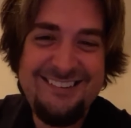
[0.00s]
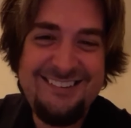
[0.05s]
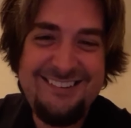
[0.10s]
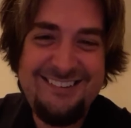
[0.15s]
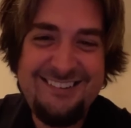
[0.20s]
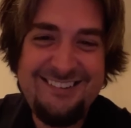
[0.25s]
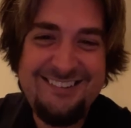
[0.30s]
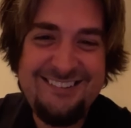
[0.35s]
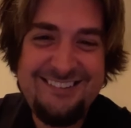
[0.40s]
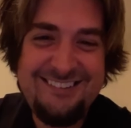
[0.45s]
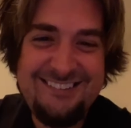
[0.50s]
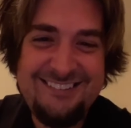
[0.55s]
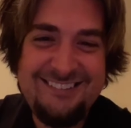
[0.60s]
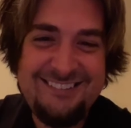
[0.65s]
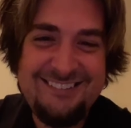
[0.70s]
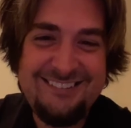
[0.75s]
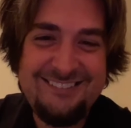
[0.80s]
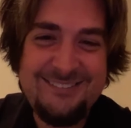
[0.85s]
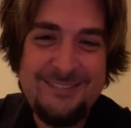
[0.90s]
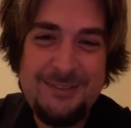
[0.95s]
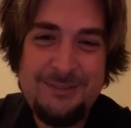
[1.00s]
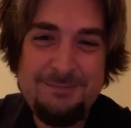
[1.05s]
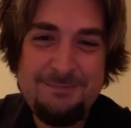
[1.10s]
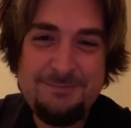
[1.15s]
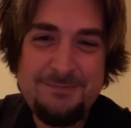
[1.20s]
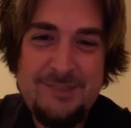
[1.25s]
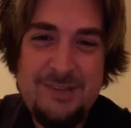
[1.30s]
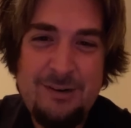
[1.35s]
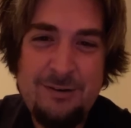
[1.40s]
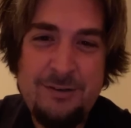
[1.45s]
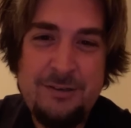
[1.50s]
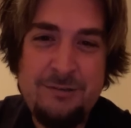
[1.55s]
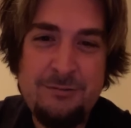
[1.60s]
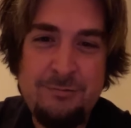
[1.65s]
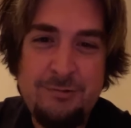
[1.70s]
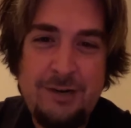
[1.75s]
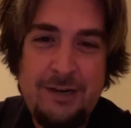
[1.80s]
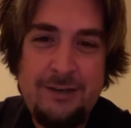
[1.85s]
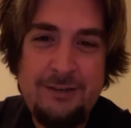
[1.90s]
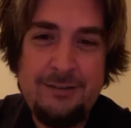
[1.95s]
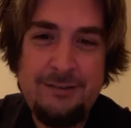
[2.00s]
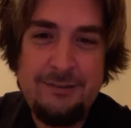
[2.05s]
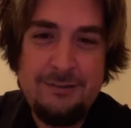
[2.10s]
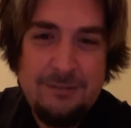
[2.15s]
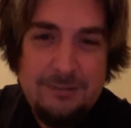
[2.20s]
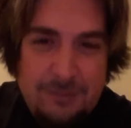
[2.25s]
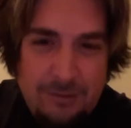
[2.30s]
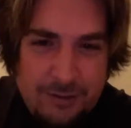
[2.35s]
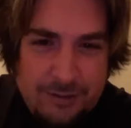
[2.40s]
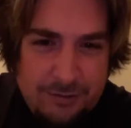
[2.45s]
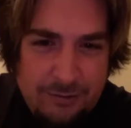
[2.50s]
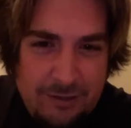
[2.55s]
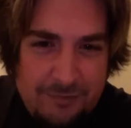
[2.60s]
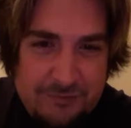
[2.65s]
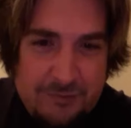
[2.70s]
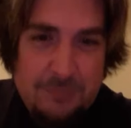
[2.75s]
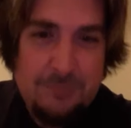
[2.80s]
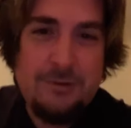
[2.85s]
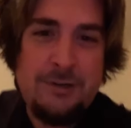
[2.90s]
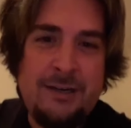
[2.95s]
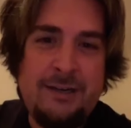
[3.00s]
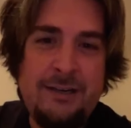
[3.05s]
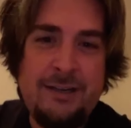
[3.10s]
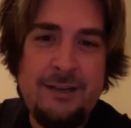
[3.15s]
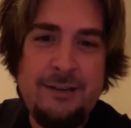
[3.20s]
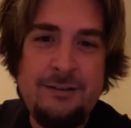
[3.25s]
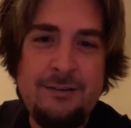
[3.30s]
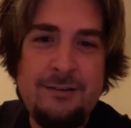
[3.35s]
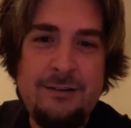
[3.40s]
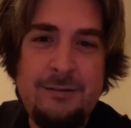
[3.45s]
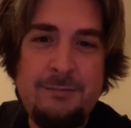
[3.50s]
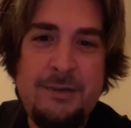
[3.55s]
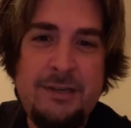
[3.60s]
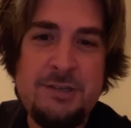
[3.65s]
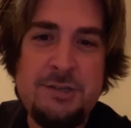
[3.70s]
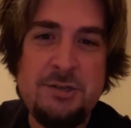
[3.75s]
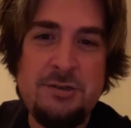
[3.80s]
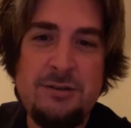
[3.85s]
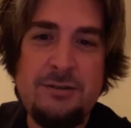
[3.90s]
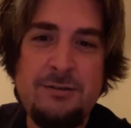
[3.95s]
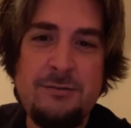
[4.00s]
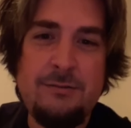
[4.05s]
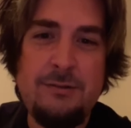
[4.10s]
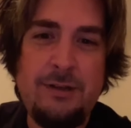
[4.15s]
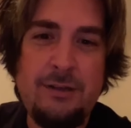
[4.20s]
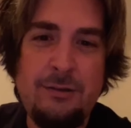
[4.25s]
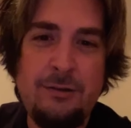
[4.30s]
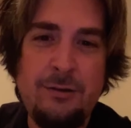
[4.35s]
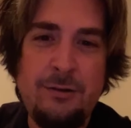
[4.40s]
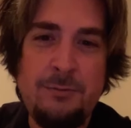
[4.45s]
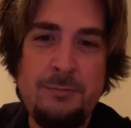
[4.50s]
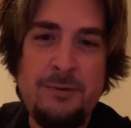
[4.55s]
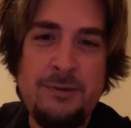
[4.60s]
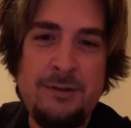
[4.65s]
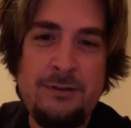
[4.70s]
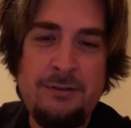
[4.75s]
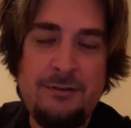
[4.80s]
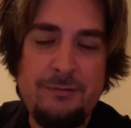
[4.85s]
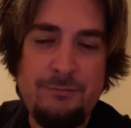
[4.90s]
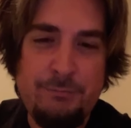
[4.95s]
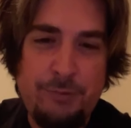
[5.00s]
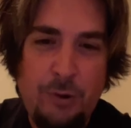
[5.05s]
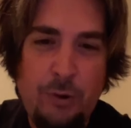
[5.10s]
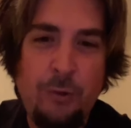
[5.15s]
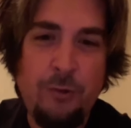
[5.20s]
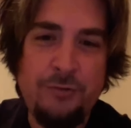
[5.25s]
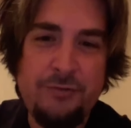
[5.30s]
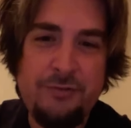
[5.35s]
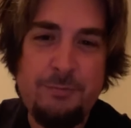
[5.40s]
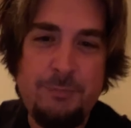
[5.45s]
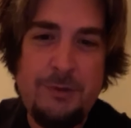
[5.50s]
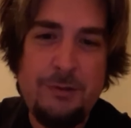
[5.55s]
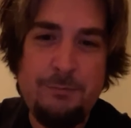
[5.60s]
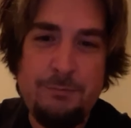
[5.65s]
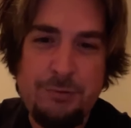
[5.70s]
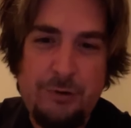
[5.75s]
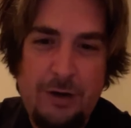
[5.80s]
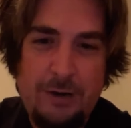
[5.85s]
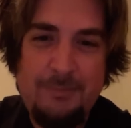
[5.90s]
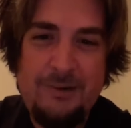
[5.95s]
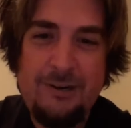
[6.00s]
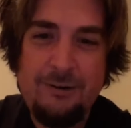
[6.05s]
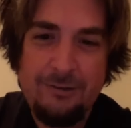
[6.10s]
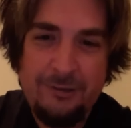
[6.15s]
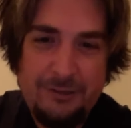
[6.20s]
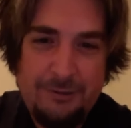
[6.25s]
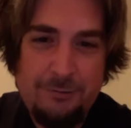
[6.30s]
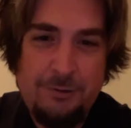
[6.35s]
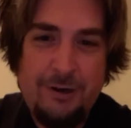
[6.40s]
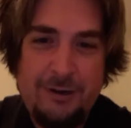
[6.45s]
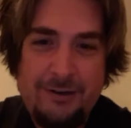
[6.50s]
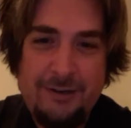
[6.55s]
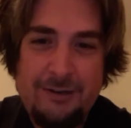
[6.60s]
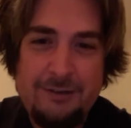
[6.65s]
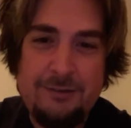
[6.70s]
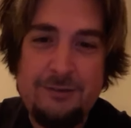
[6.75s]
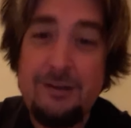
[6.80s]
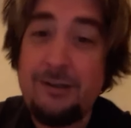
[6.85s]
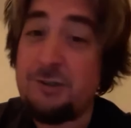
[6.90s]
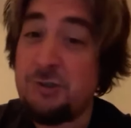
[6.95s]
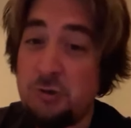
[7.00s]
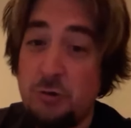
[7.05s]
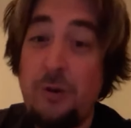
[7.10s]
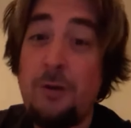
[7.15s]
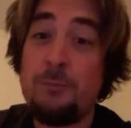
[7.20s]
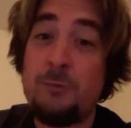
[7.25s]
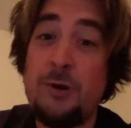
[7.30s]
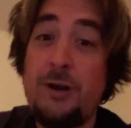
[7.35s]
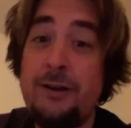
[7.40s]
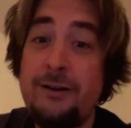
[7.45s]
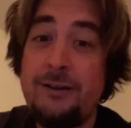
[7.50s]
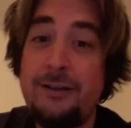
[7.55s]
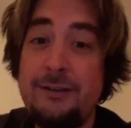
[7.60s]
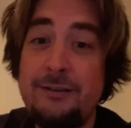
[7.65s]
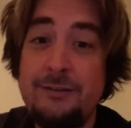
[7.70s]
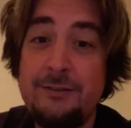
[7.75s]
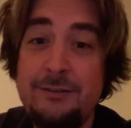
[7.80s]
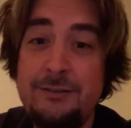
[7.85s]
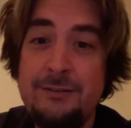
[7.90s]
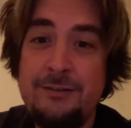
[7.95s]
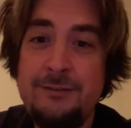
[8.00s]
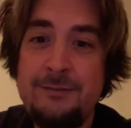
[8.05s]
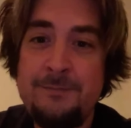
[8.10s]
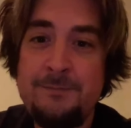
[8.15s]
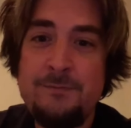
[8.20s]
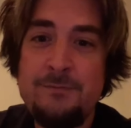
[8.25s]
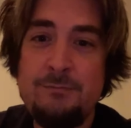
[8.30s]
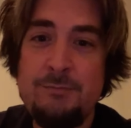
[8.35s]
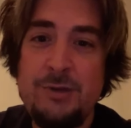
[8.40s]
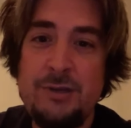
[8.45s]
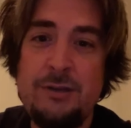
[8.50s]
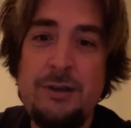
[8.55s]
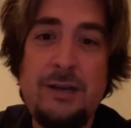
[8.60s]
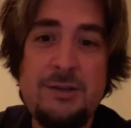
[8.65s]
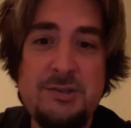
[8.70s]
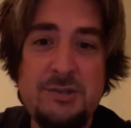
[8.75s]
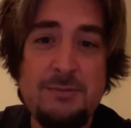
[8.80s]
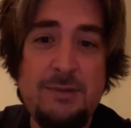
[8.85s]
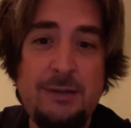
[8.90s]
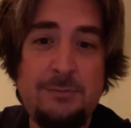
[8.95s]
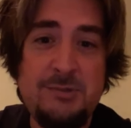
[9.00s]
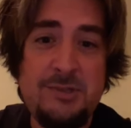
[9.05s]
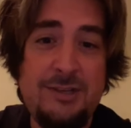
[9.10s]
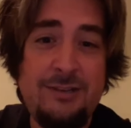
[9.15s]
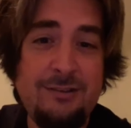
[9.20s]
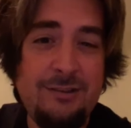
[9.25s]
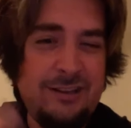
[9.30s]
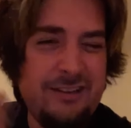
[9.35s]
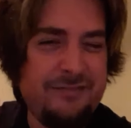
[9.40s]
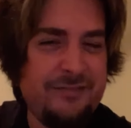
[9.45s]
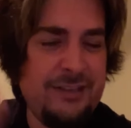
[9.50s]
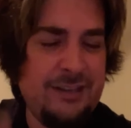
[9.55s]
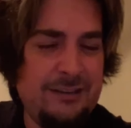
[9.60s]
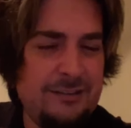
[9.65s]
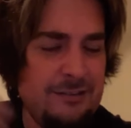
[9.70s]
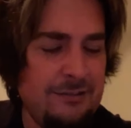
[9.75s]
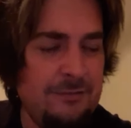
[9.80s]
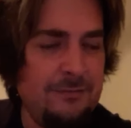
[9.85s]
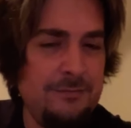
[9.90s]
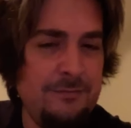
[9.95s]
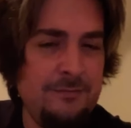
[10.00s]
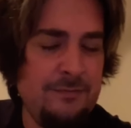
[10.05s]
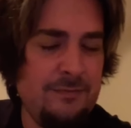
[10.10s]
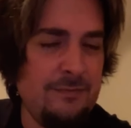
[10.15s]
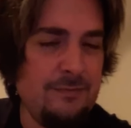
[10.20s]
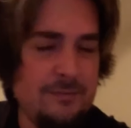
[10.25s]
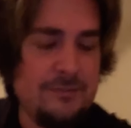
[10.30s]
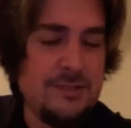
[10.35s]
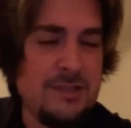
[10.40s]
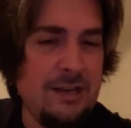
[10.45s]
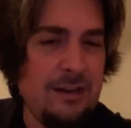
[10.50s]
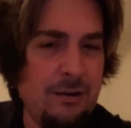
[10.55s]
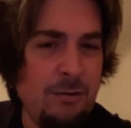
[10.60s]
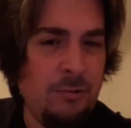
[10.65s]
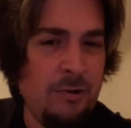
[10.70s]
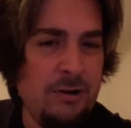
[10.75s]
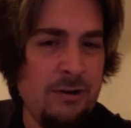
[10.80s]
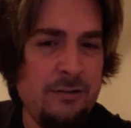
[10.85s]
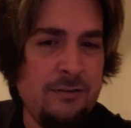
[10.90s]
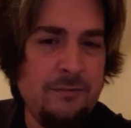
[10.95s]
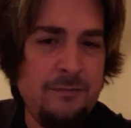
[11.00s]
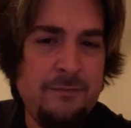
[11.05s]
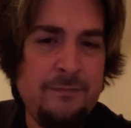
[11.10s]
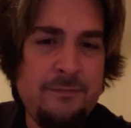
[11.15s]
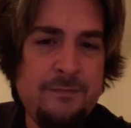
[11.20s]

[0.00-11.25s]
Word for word: Uh, are you right? Are you left or right handed? I'm actually a little bit both, but primarily right handed. I drum right handed, but I sometimes eat left handed. It's kind of weird.